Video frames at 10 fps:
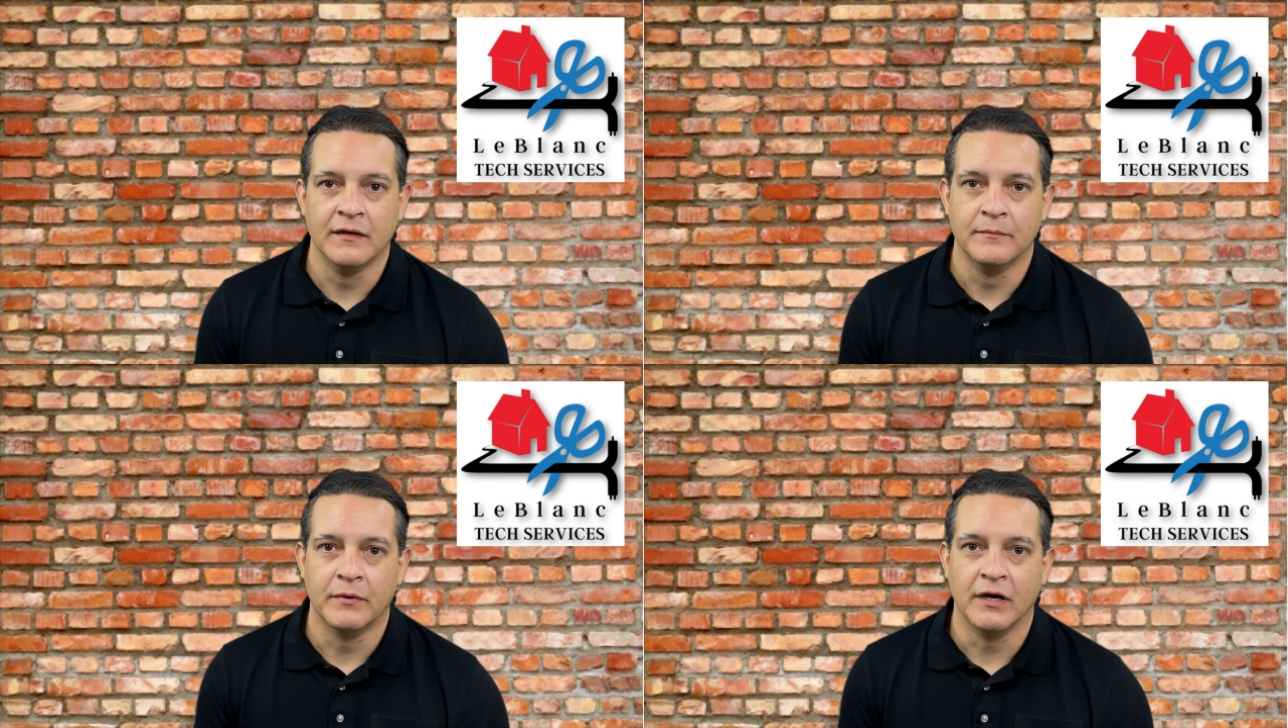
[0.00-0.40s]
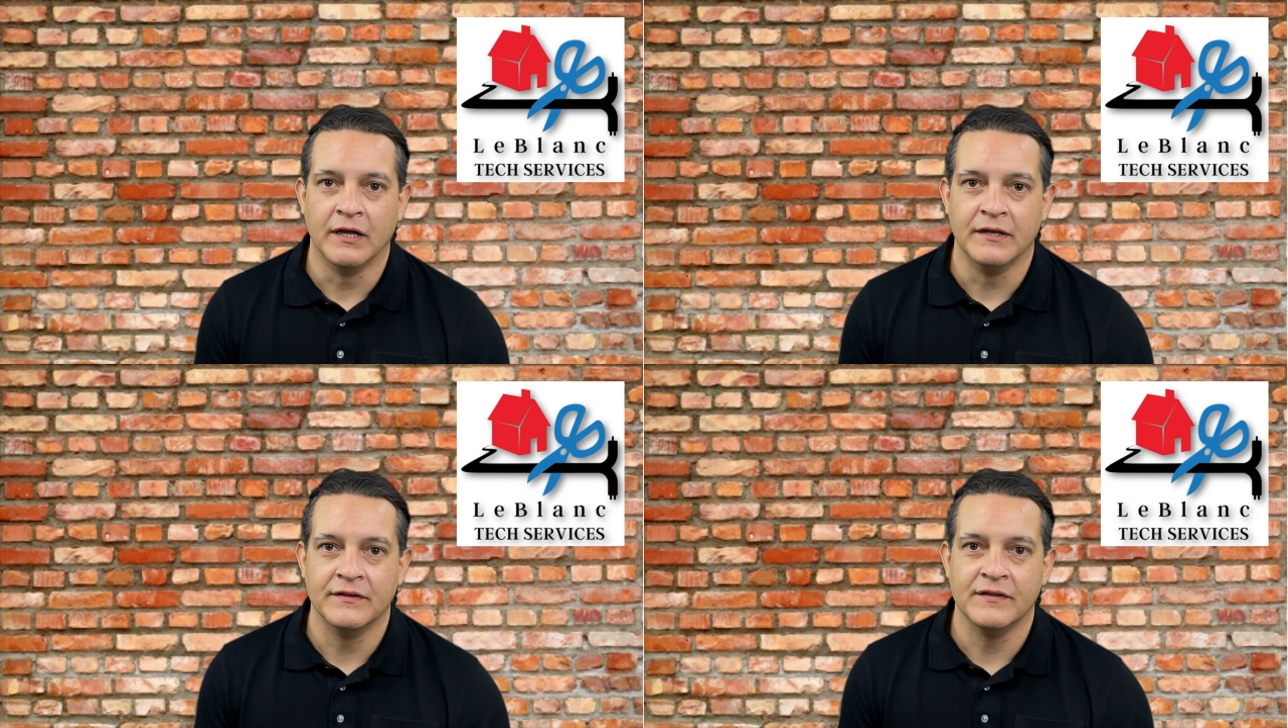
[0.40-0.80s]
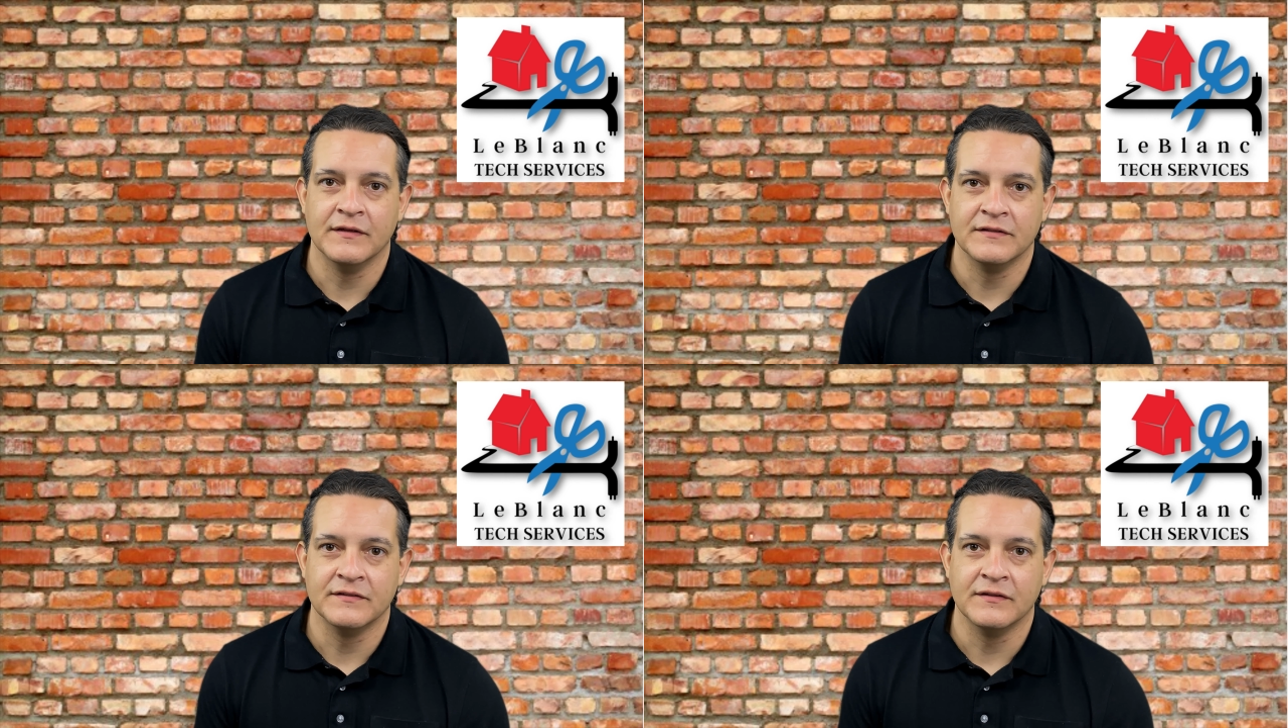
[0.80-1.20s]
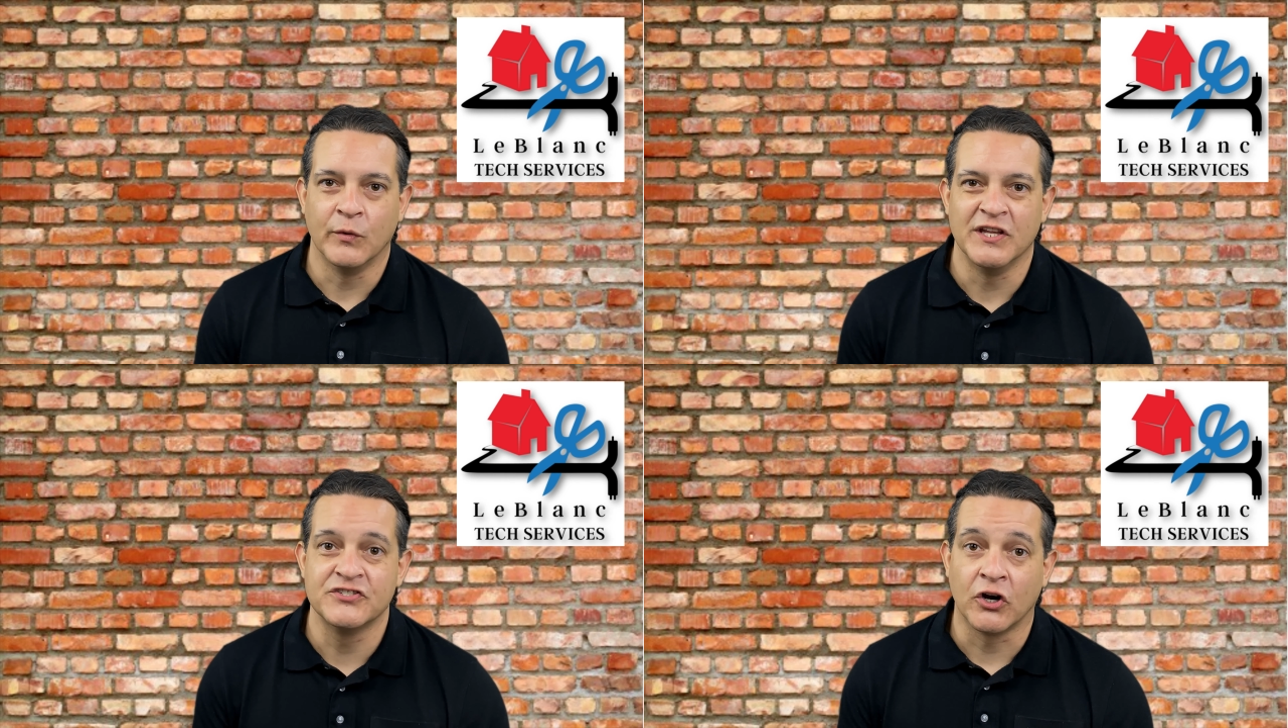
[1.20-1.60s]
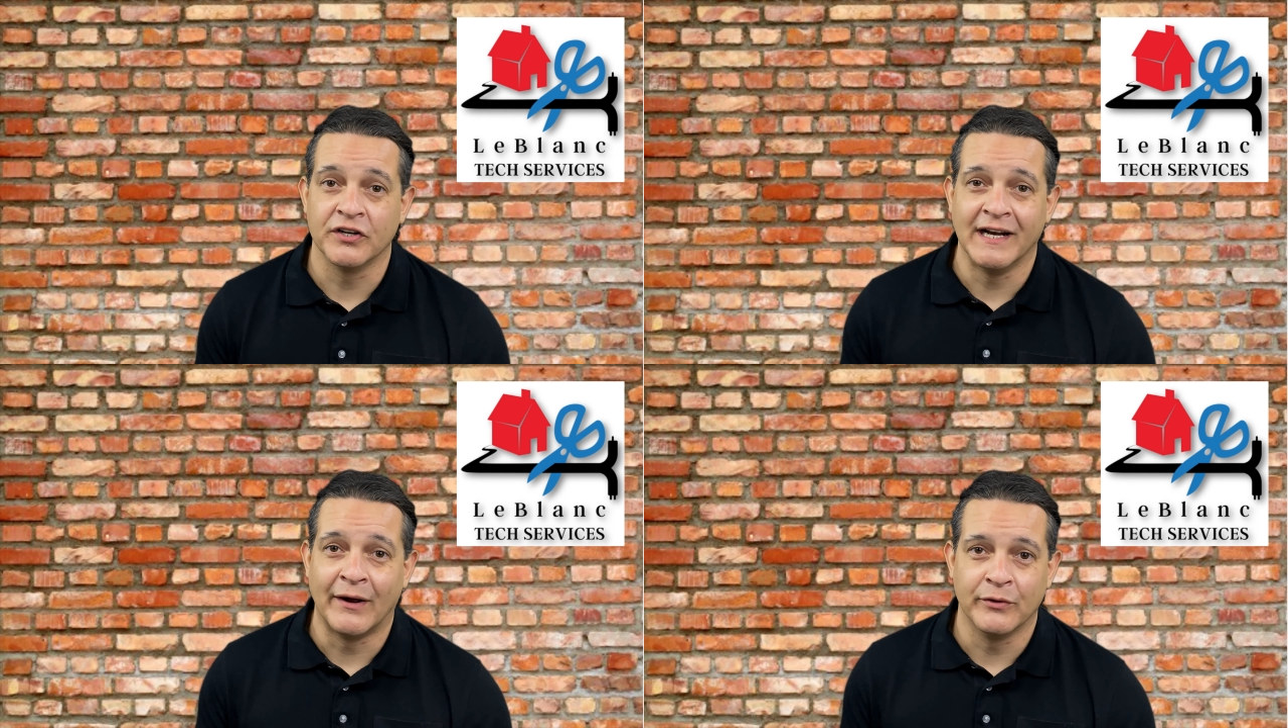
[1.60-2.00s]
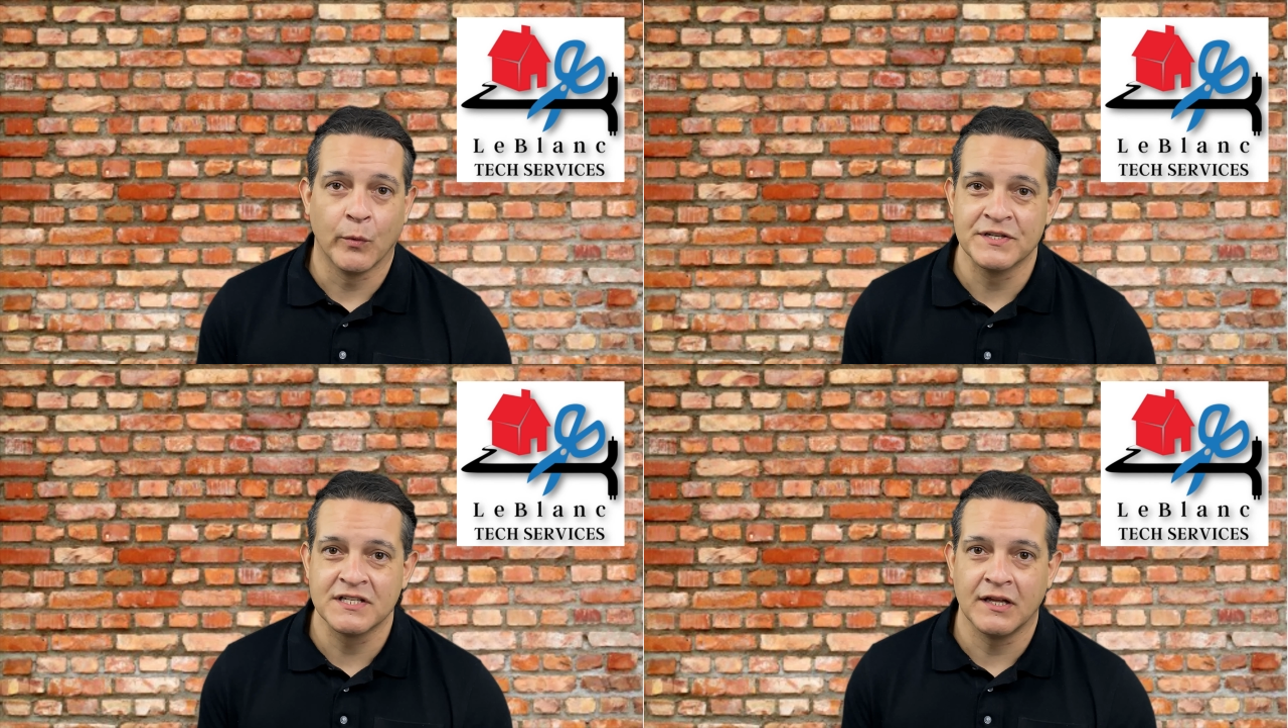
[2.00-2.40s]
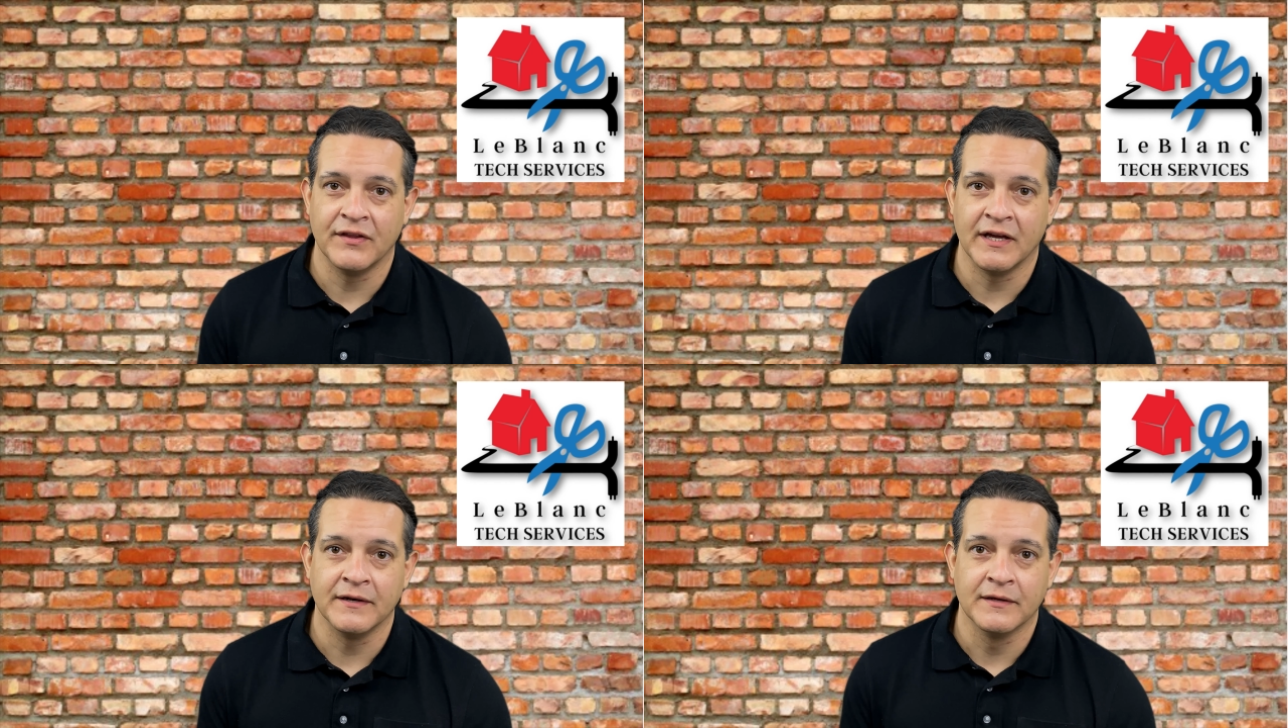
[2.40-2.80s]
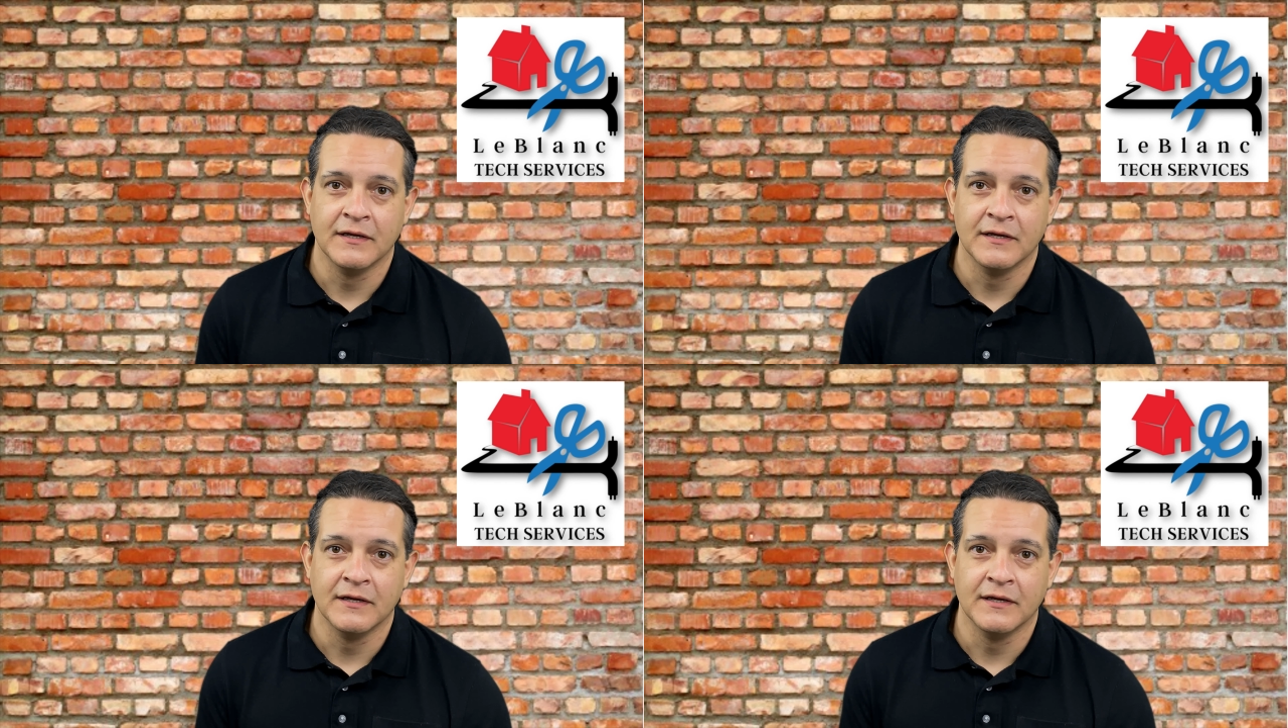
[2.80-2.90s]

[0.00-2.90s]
but when it started out, it wasn't on that.